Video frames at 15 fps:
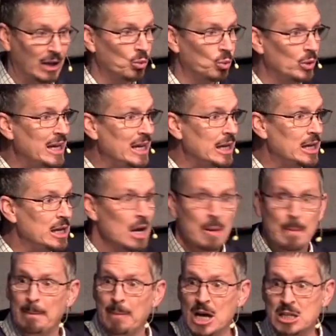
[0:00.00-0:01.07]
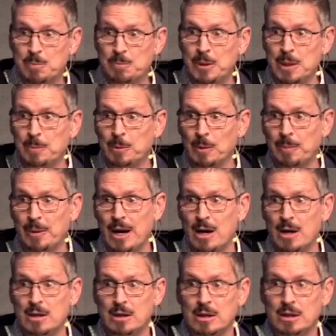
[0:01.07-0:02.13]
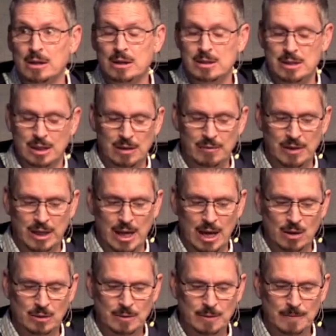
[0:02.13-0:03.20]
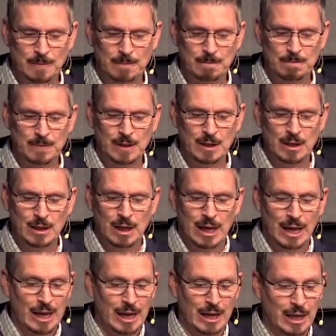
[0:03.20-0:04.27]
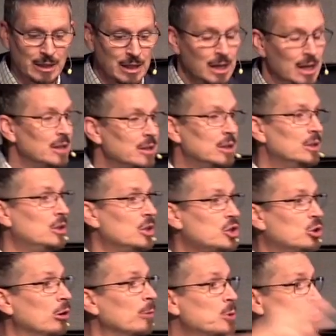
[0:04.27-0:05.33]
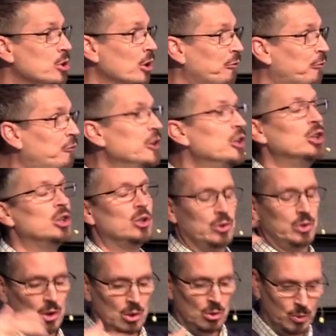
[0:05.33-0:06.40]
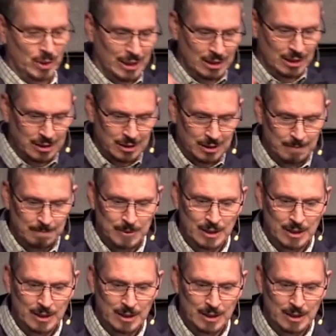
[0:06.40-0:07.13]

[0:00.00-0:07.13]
And we must be prepared to give account. And the scriptures are filled with